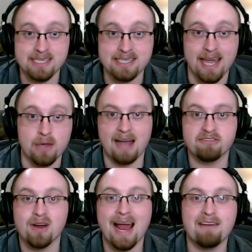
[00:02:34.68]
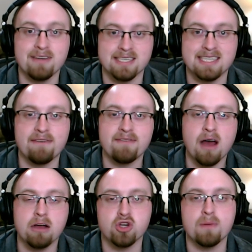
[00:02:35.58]
State after having
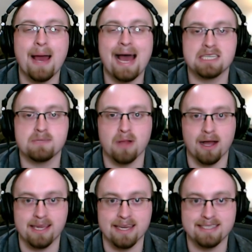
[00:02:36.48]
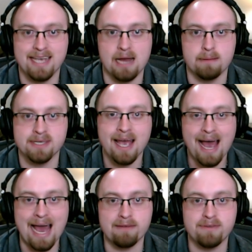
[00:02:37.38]
700 pass blocking attempts
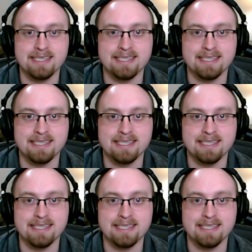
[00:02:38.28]
out of his